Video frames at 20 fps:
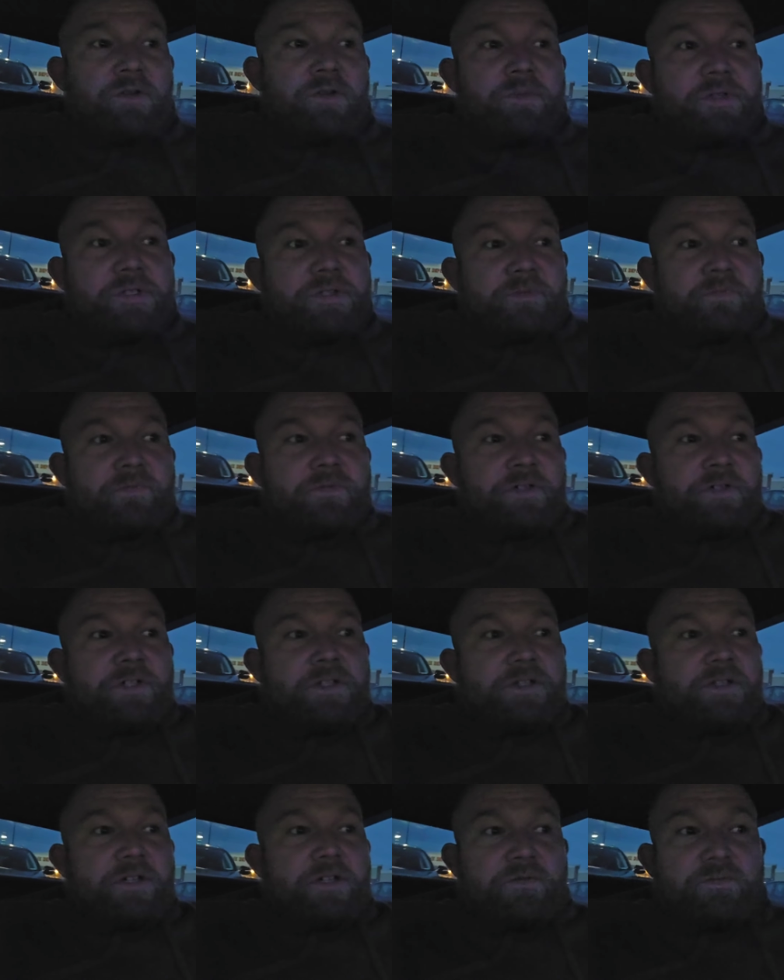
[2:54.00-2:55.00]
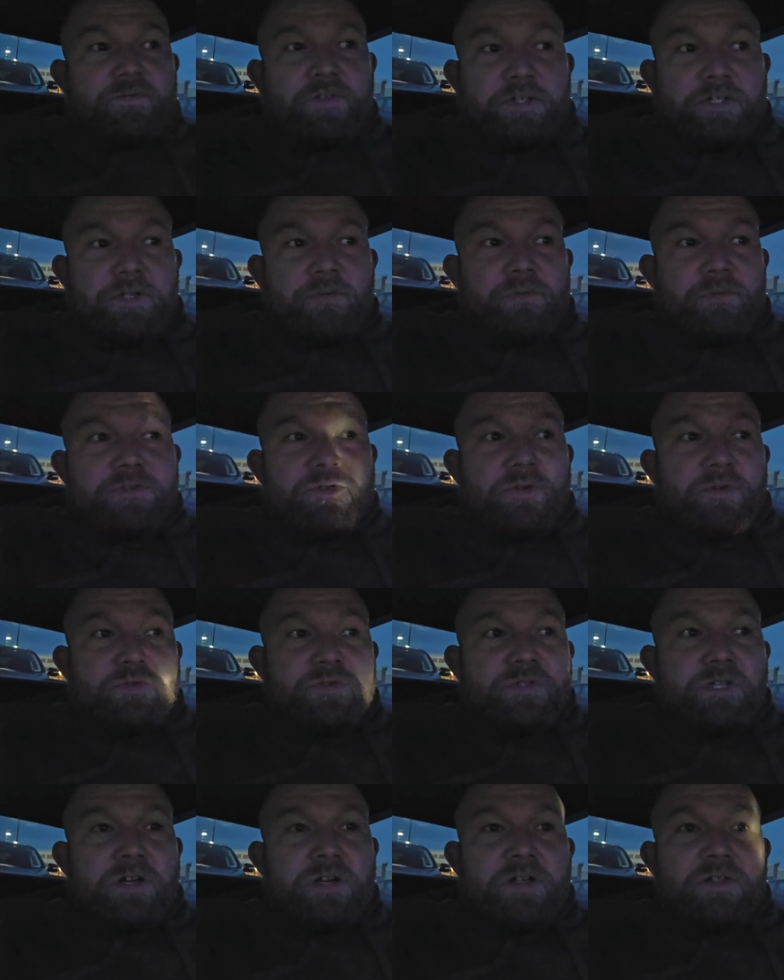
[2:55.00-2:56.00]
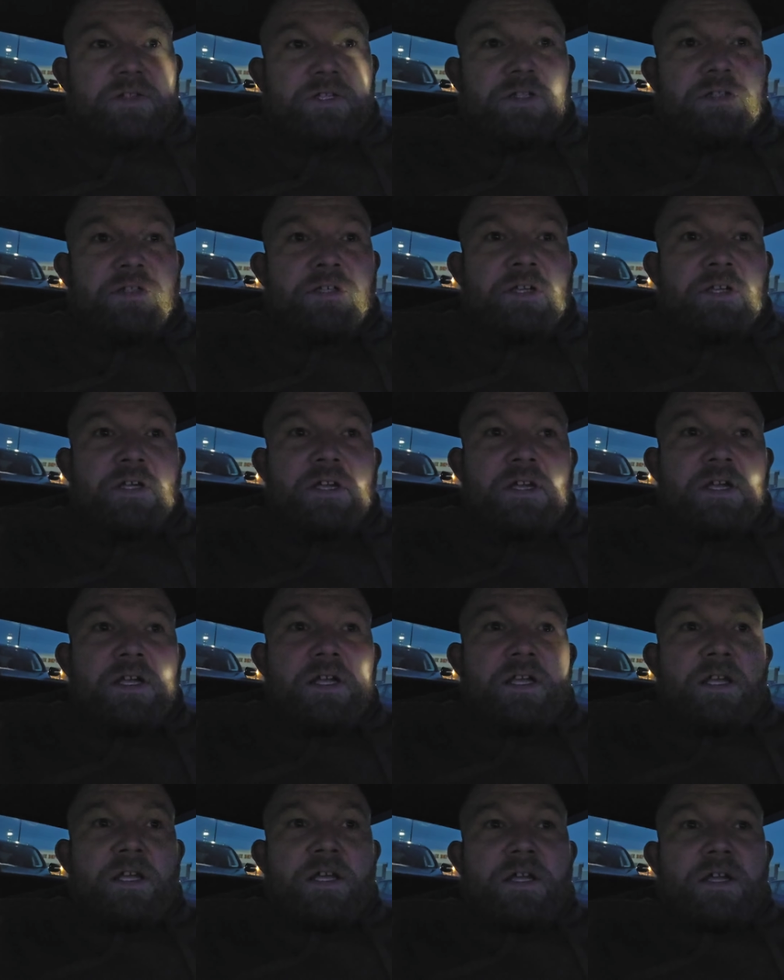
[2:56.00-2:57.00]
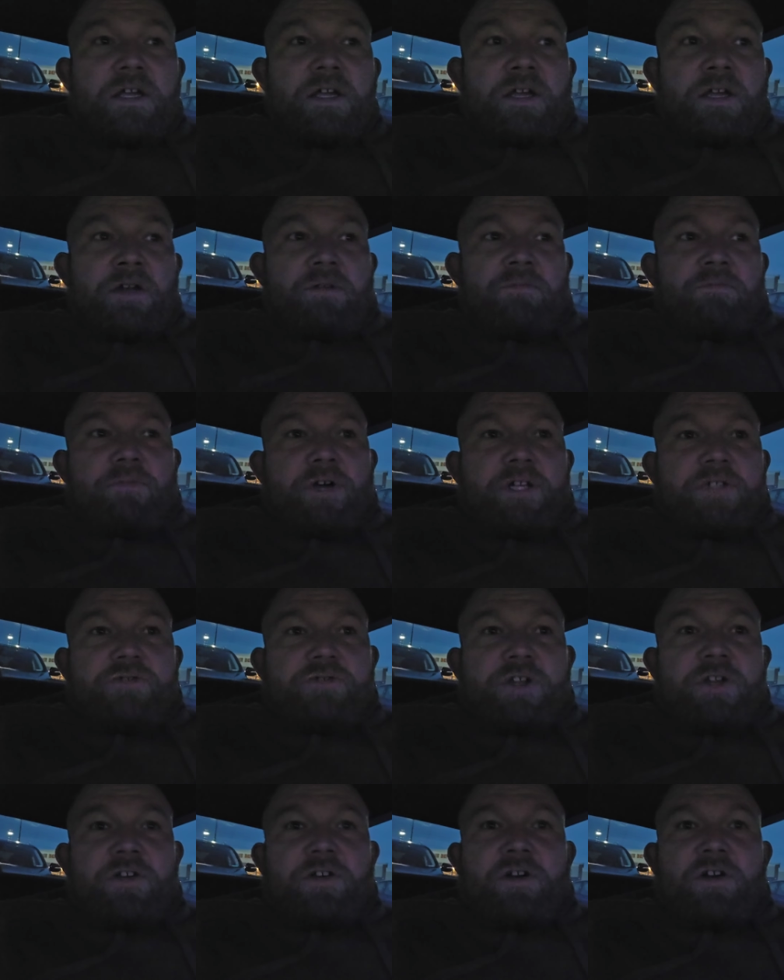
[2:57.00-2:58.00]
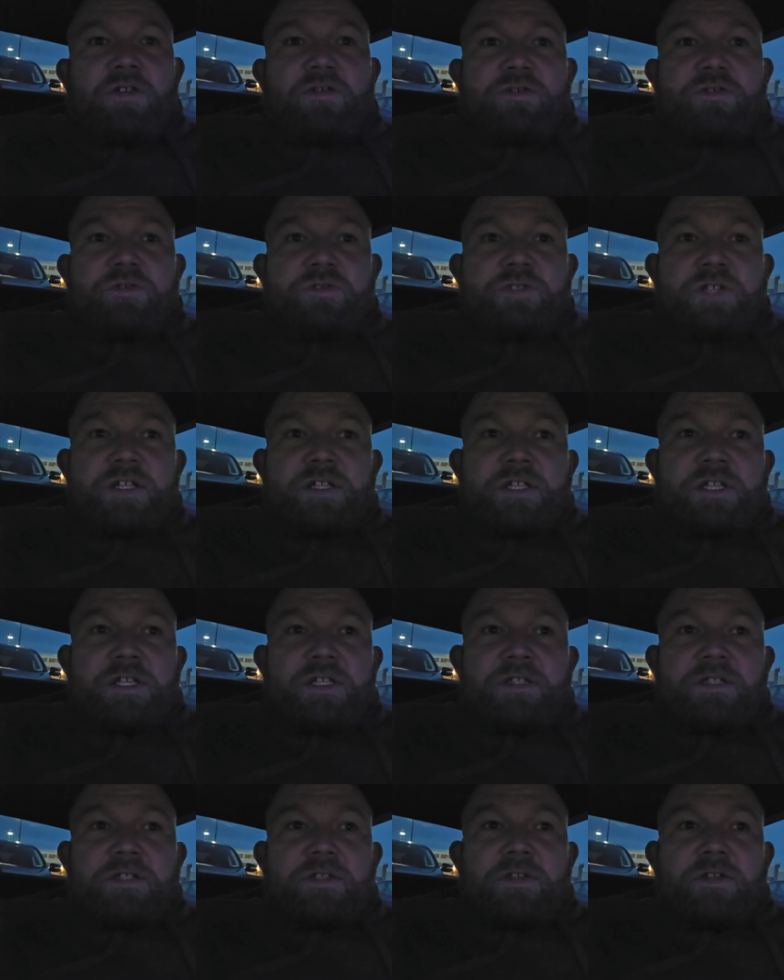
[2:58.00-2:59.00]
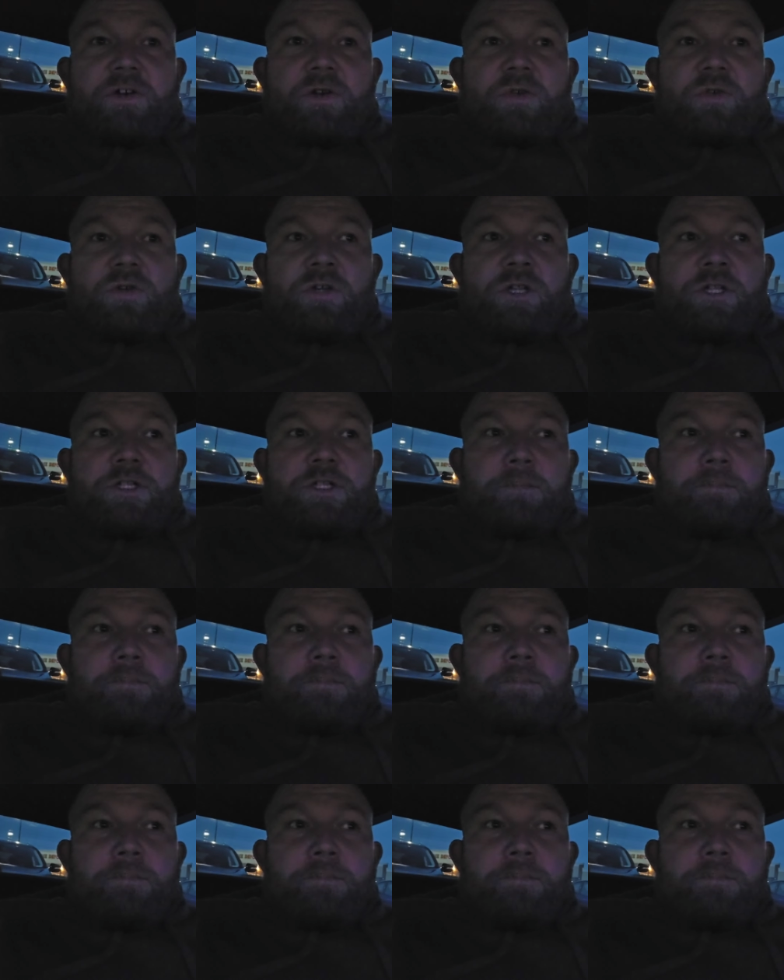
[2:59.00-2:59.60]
there can be some conflicting results there. And then my trainer also said that you know,